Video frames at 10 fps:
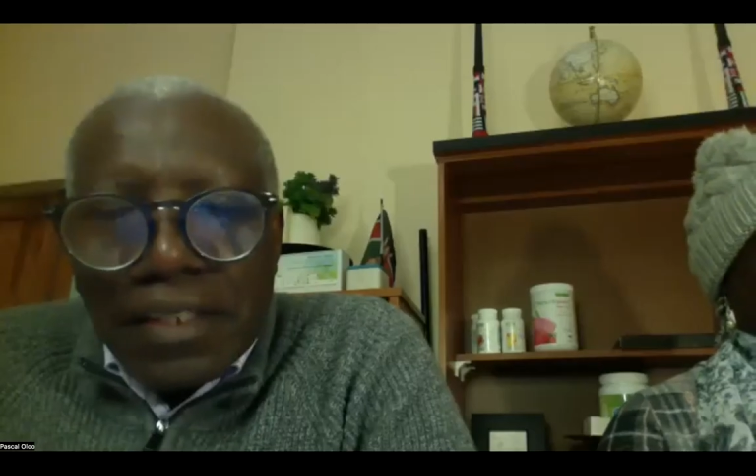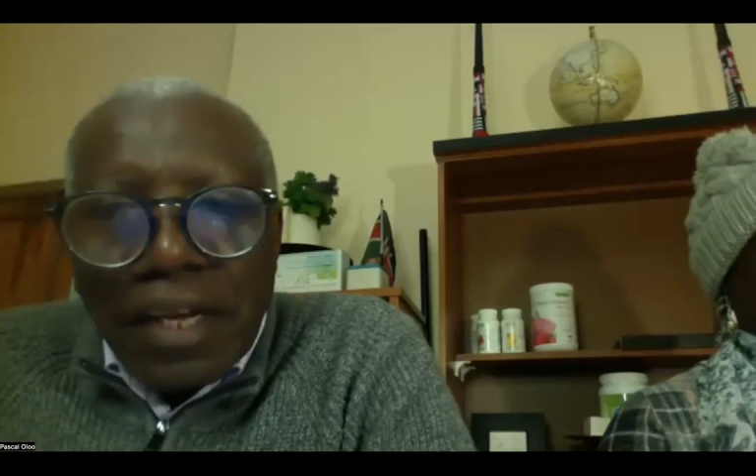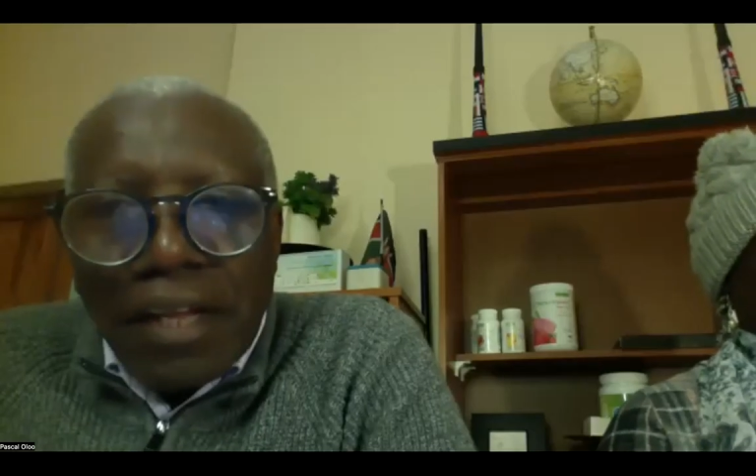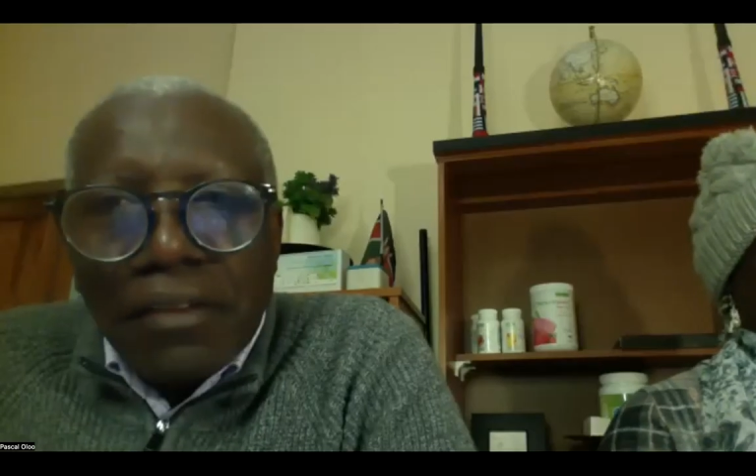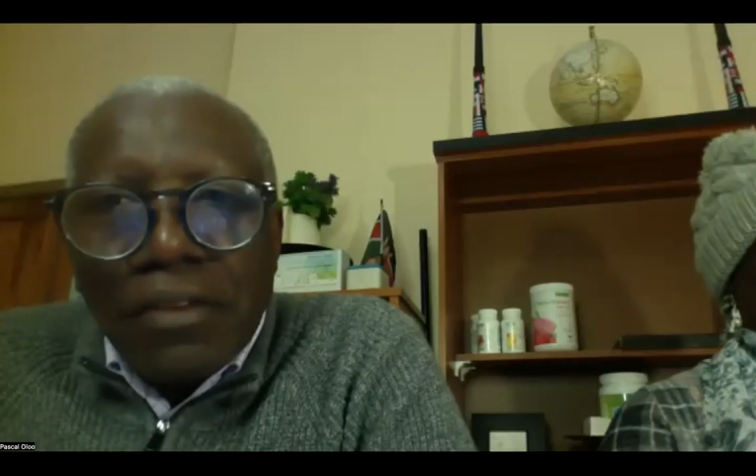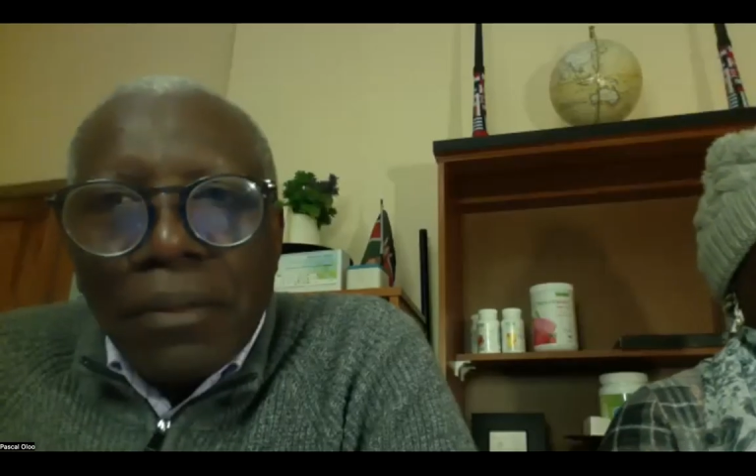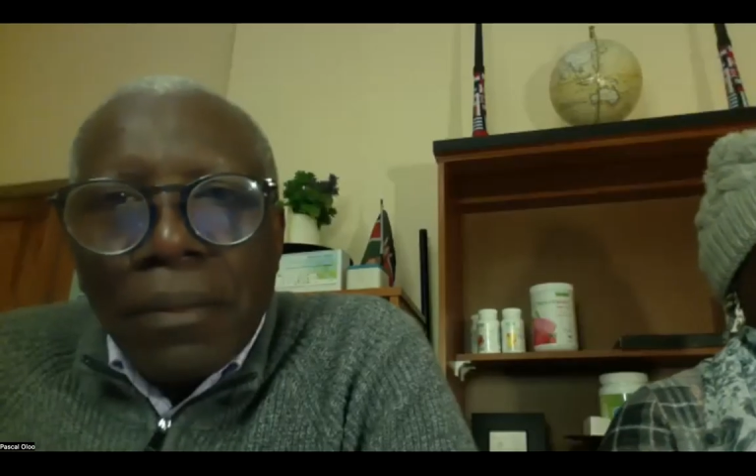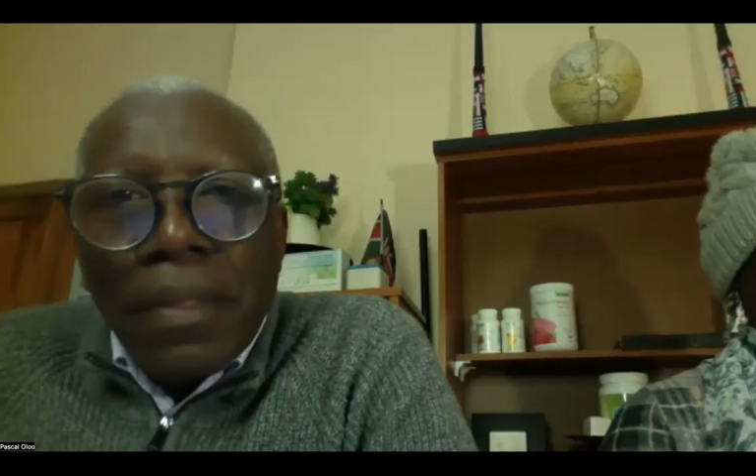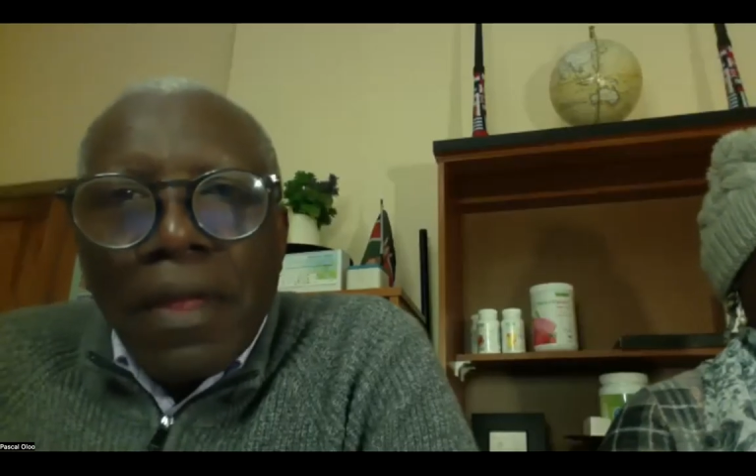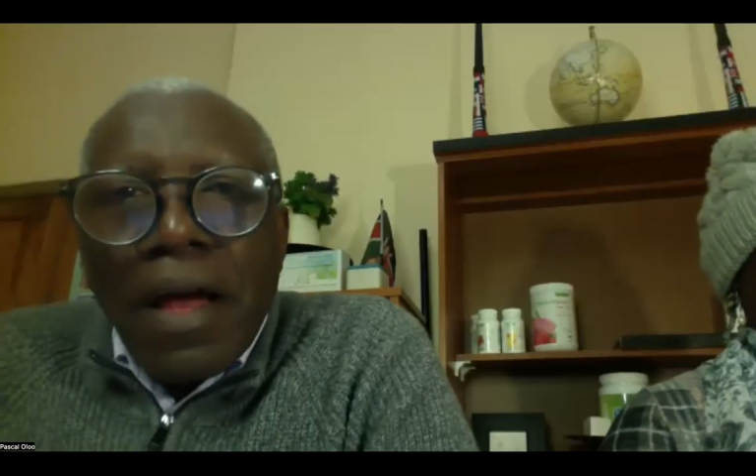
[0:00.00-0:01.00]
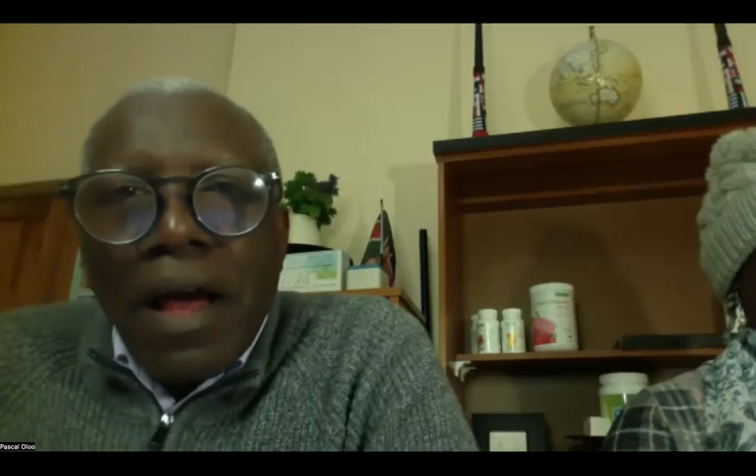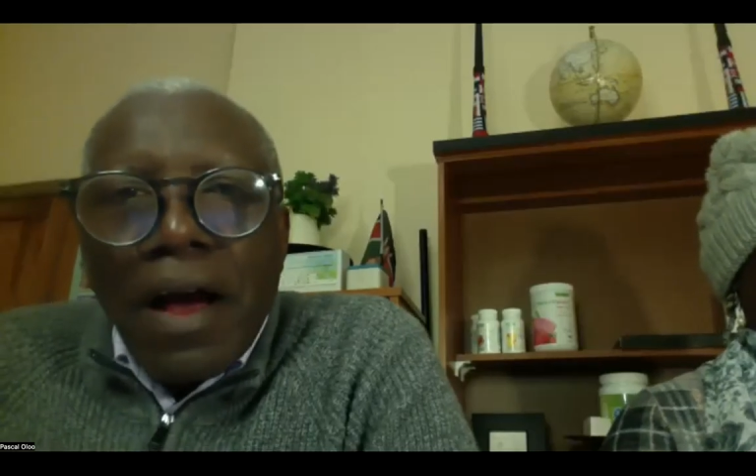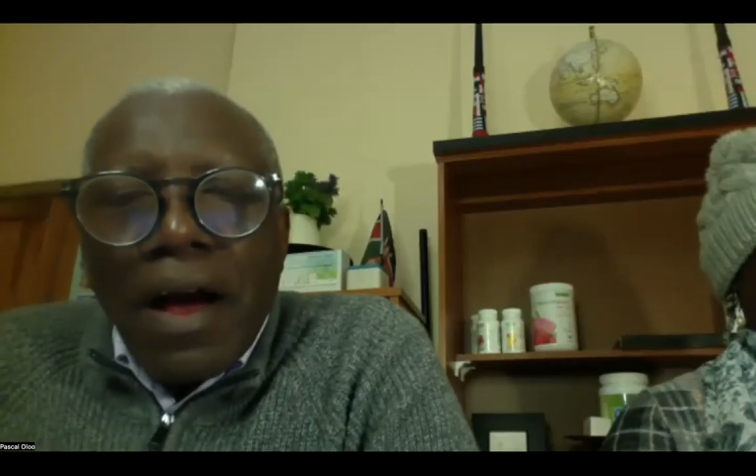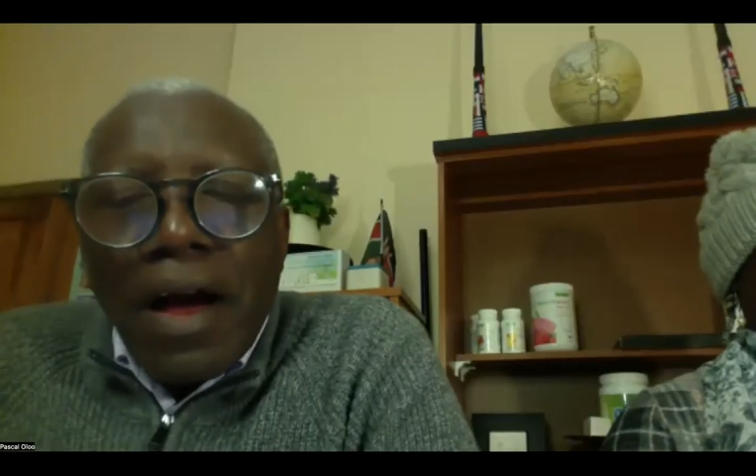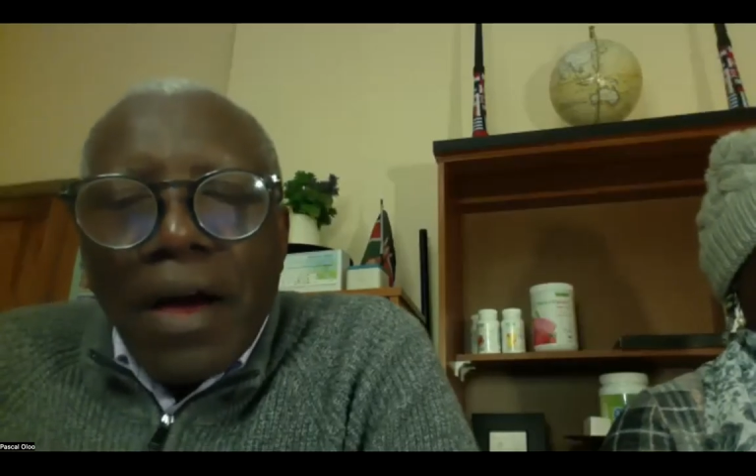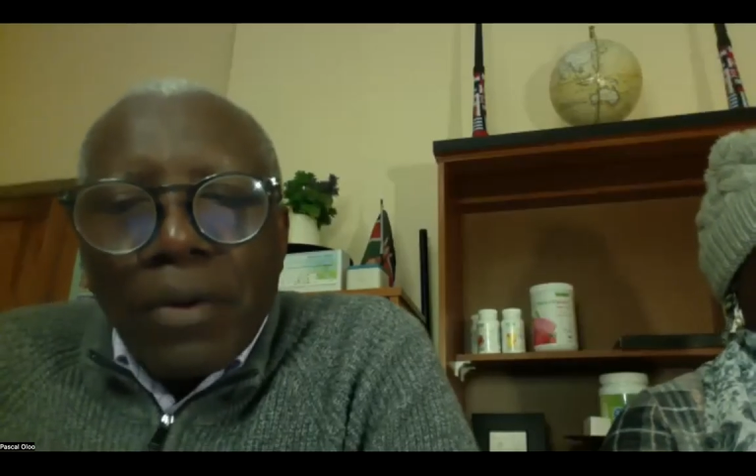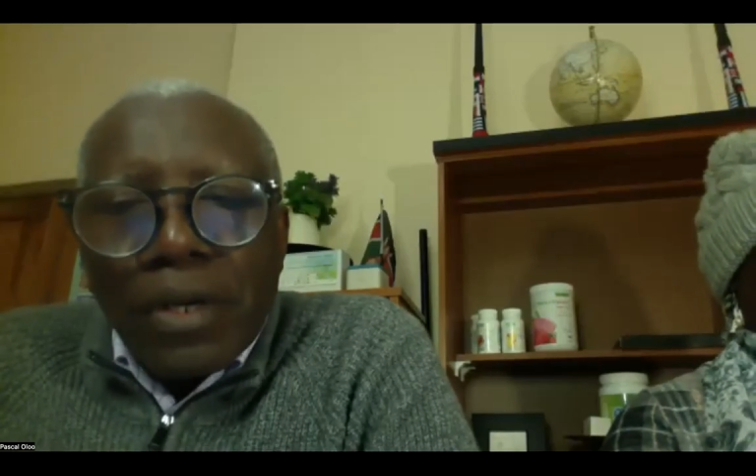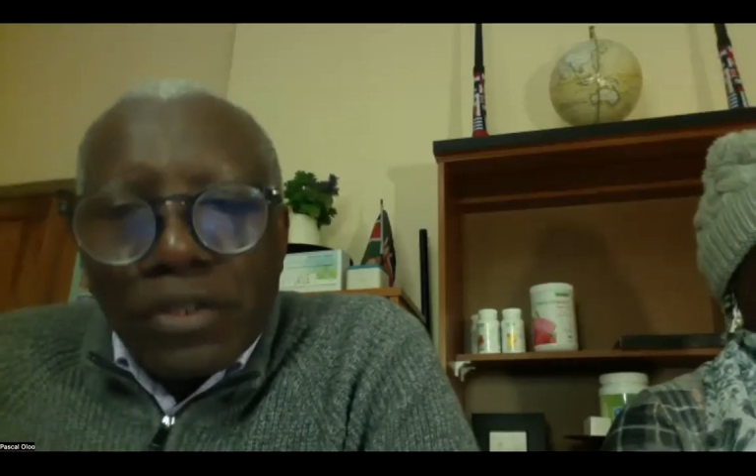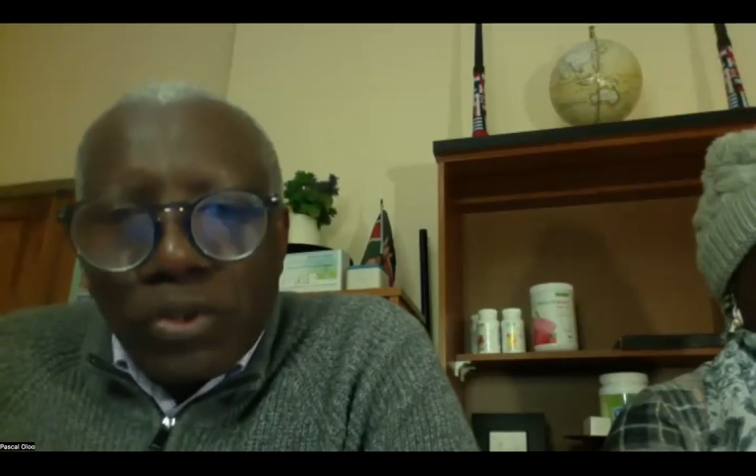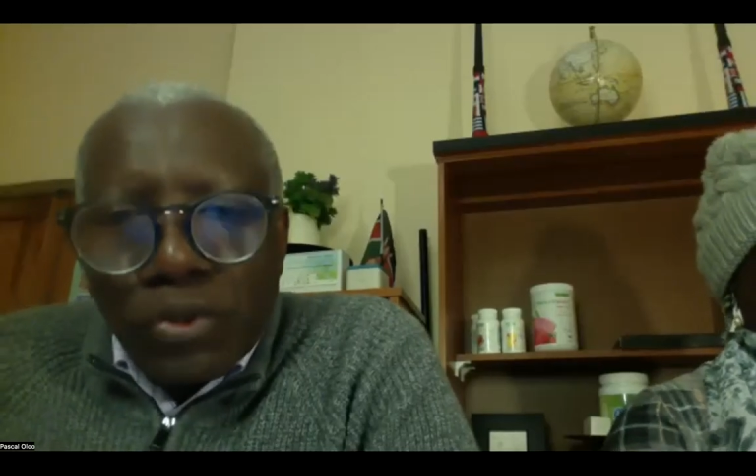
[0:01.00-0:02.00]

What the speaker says: health, I want